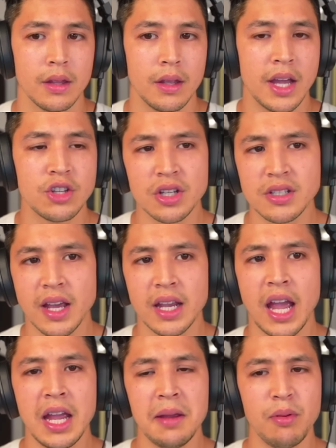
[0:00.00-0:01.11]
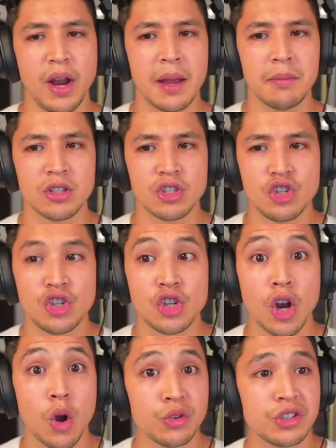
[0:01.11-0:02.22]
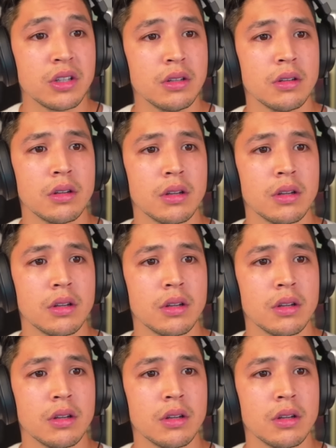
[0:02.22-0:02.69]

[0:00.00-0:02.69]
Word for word: And just like Abraham is chosen